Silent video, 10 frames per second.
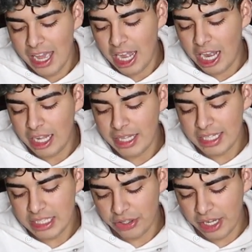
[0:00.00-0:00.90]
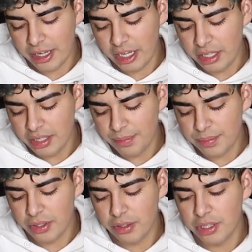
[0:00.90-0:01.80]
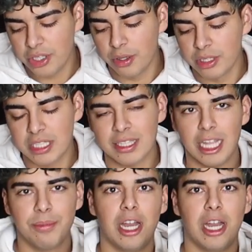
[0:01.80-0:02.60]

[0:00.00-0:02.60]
Uh, like I said, okay, another little you know disclaimer.